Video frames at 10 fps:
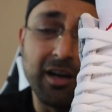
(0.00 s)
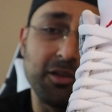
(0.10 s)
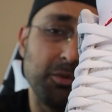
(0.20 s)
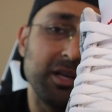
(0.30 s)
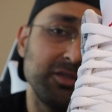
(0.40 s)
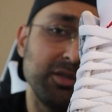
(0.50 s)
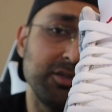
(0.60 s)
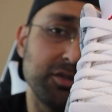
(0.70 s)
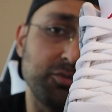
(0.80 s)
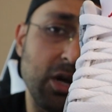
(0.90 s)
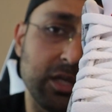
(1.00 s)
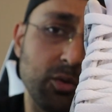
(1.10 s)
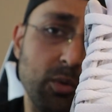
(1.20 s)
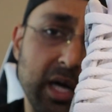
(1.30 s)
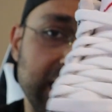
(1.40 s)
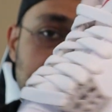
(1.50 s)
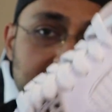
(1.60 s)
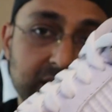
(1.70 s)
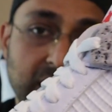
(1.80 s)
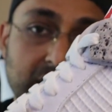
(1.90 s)
Otherwise, you can just rock the
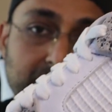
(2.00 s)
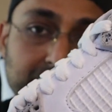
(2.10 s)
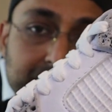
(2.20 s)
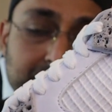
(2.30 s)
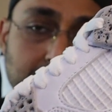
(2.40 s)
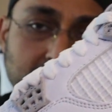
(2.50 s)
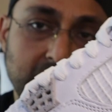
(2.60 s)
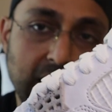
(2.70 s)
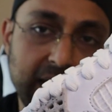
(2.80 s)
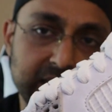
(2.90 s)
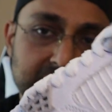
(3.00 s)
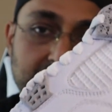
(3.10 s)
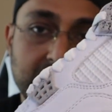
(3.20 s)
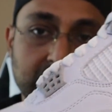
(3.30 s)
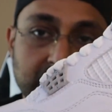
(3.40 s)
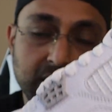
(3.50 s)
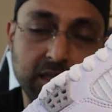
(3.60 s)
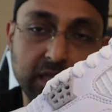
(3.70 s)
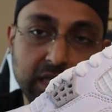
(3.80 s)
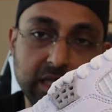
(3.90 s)
whites, but classic,
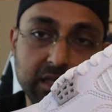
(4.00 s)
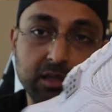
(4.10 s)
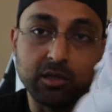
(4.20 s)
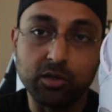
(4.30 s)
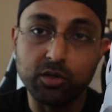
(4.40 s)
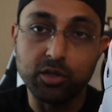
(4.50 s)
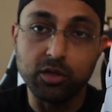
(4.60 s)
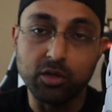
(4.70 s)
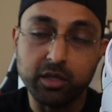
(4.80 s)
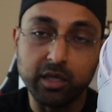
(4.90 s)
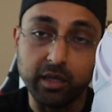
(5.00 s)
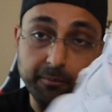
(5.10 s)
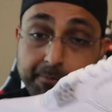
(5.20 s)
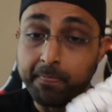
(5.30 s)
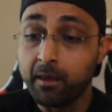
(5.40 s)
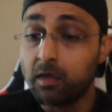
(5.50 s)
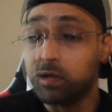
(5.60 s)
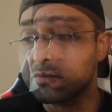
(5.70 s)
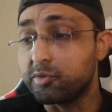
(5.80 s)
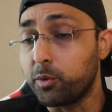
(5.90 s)
clean, good looking.
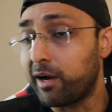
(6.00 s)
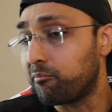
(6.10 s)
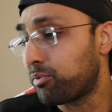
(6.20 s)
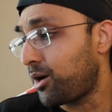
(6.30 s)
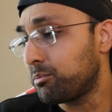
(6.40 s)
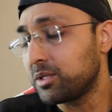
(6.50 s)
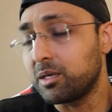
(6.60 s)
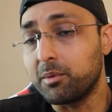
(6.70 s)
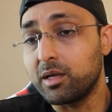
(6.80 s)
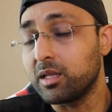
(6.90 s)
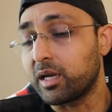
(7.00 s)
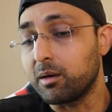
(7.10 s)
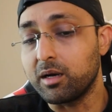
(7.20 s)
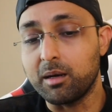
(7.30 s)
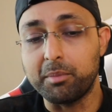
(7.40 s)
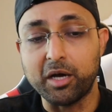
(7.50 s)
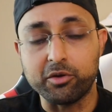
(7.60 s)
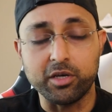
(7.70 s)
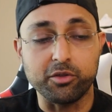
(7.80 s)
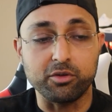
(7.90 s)
So do have probably like
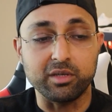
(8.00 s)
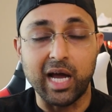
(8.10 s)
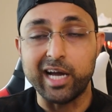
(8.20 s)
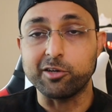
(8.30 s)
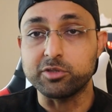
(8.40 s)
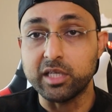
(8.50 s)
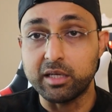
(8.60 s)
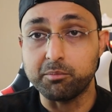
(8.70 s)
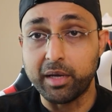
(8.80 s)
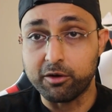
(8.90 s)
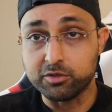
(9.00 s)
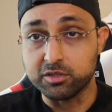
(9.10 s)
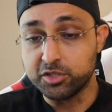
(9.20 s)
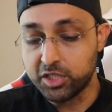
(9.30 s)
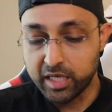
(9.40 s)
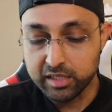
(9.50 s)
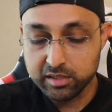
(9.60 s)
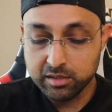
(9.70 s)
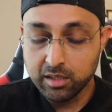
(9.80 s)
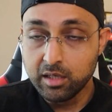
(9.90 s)
about another 9 or 10 pairs of
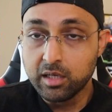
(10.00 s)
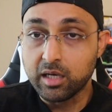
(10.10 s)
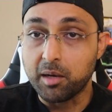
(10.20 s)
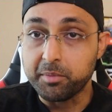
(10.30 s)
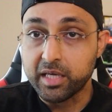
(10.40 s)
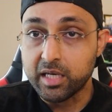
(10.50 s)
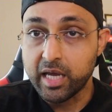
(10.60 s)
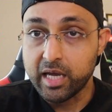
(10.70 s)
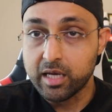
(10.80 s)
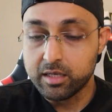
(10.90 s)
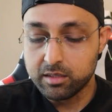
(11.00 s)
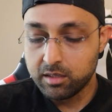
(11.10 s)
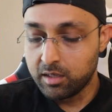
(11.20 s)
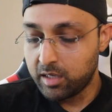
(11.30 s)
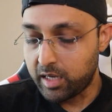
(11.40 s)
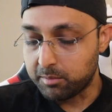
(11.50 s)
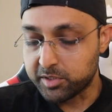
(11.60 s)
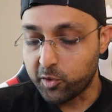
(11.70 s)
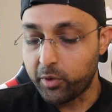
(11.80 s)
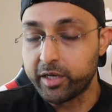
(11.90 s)
GS coming in hand, and I'm
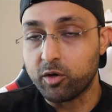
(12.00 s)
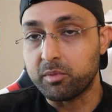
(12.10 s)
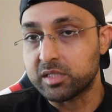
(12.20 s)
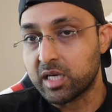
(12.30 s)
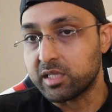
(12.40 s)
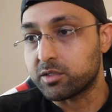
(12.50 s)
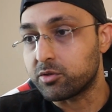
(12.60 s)
still waiting on my size